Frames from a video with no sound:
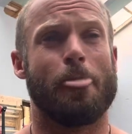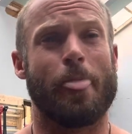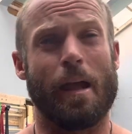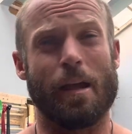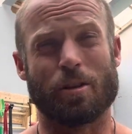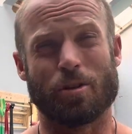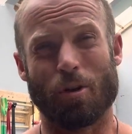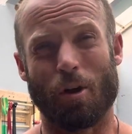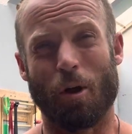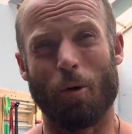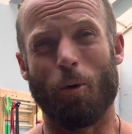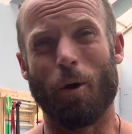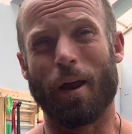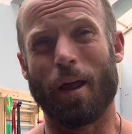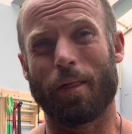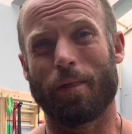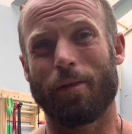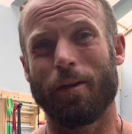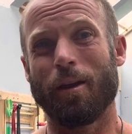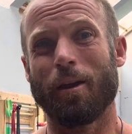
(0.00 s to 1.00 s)
And so when
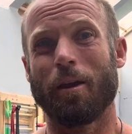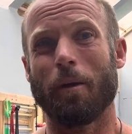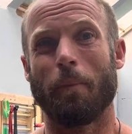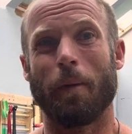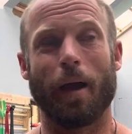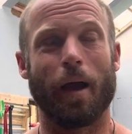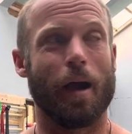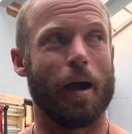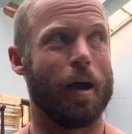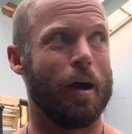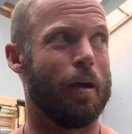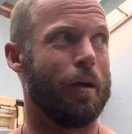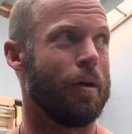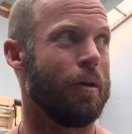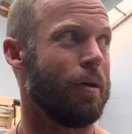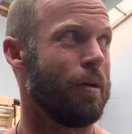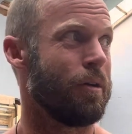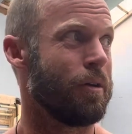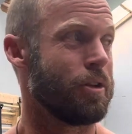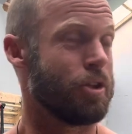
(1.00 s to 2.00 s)
I think about
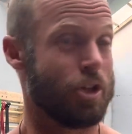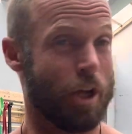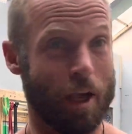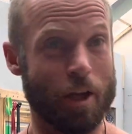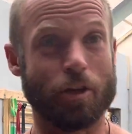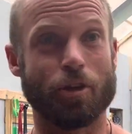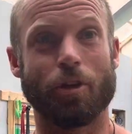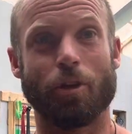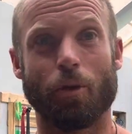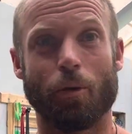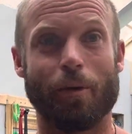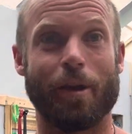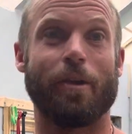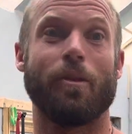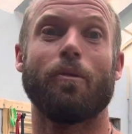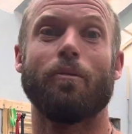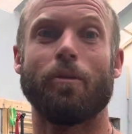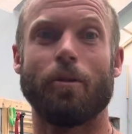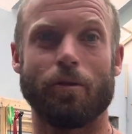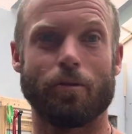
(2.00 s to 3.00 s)
changing the way
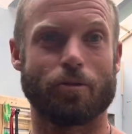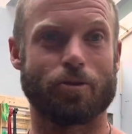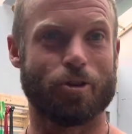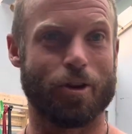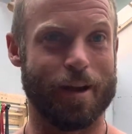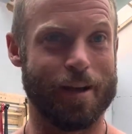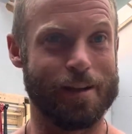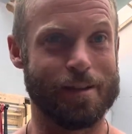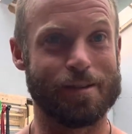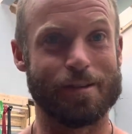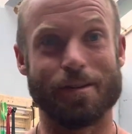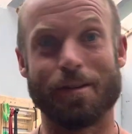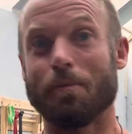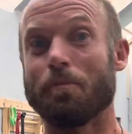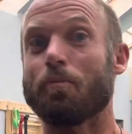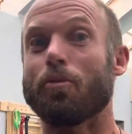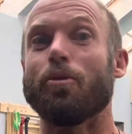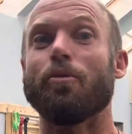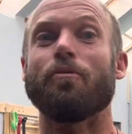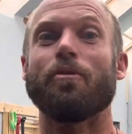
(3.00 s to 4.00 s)
the world trains and
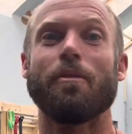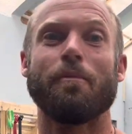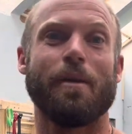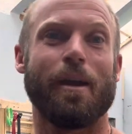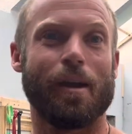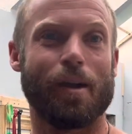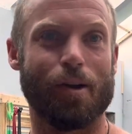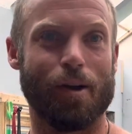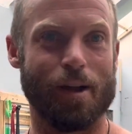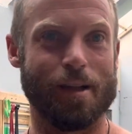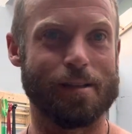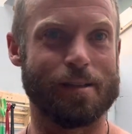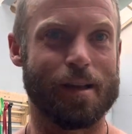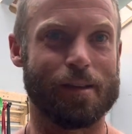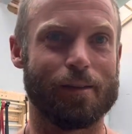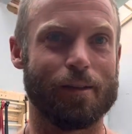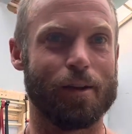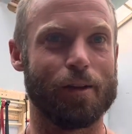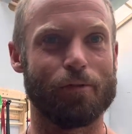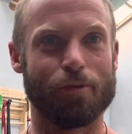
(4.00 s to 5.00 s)
improving mankind's
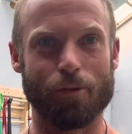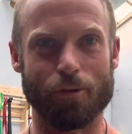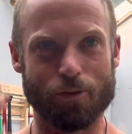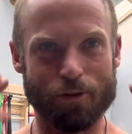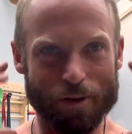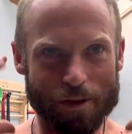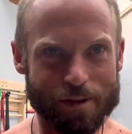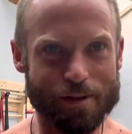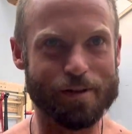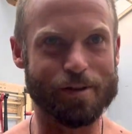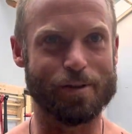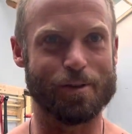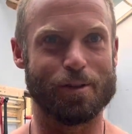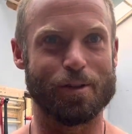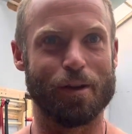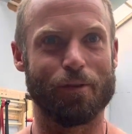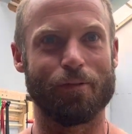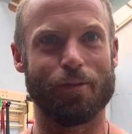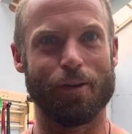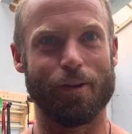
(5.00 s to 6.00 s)
athletic future, this is the
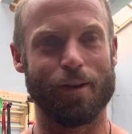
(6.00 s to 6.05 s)
stuff that